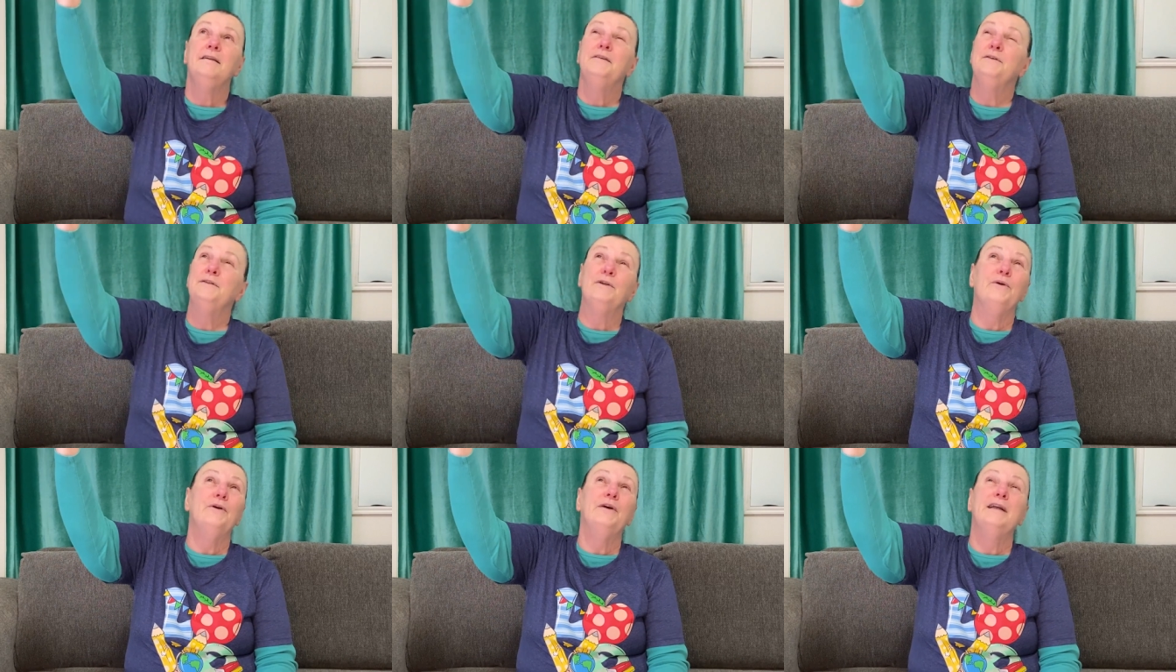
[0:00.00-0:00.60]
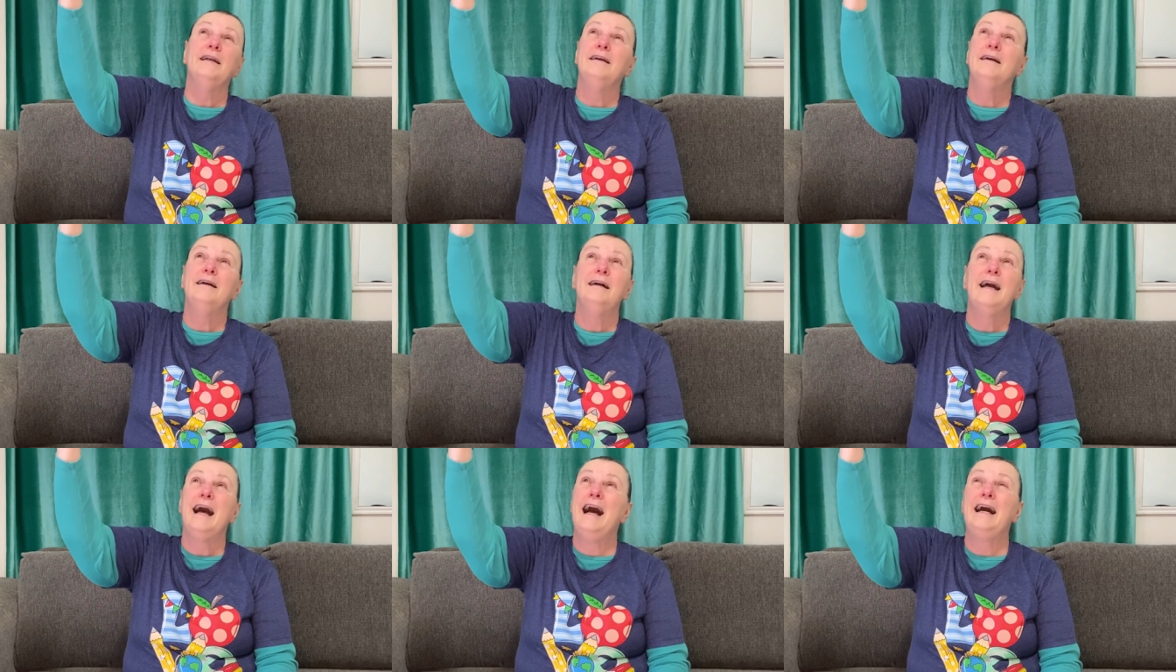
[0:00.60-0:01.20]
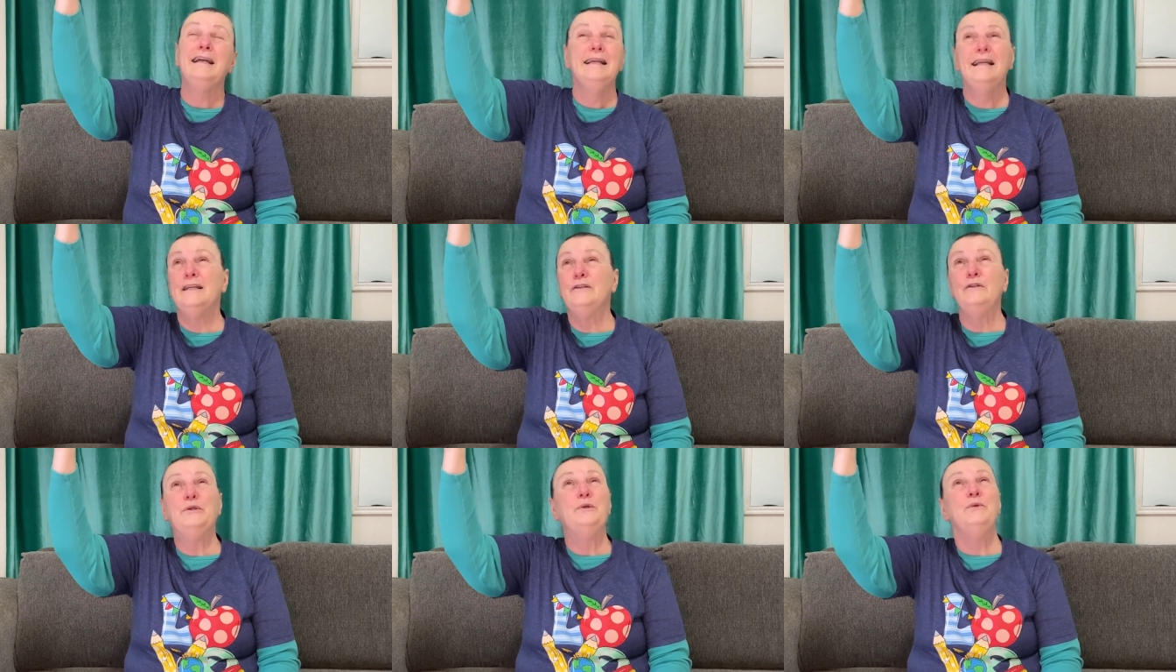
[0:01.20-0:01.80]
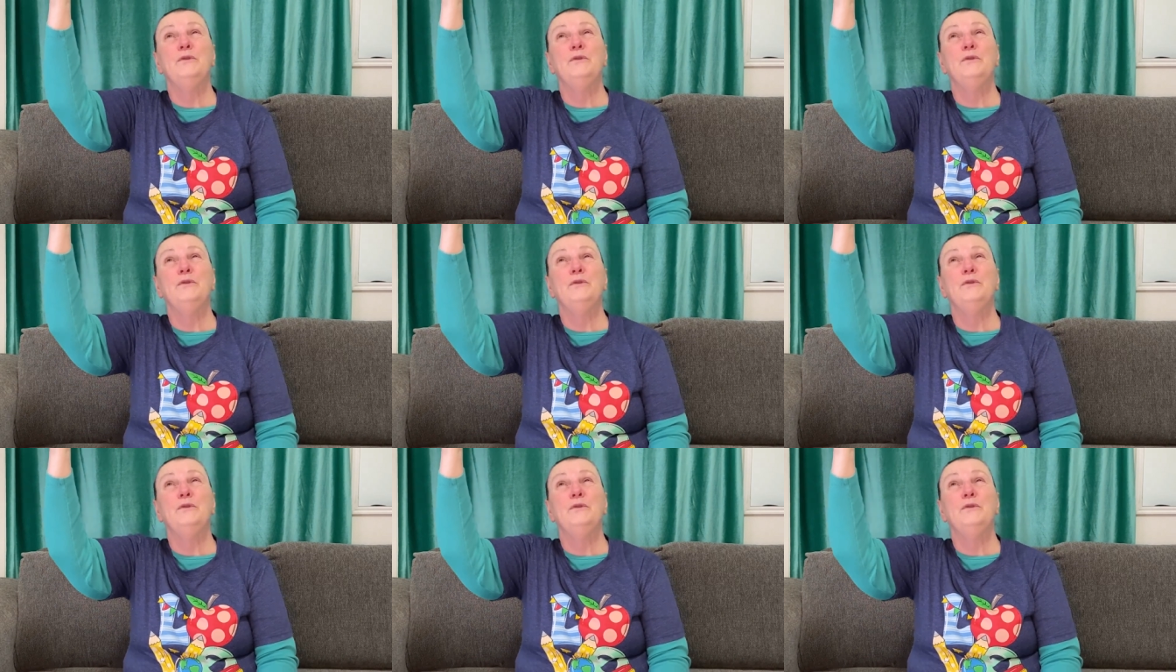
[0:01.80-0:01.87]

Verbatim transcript: Lord, I can't do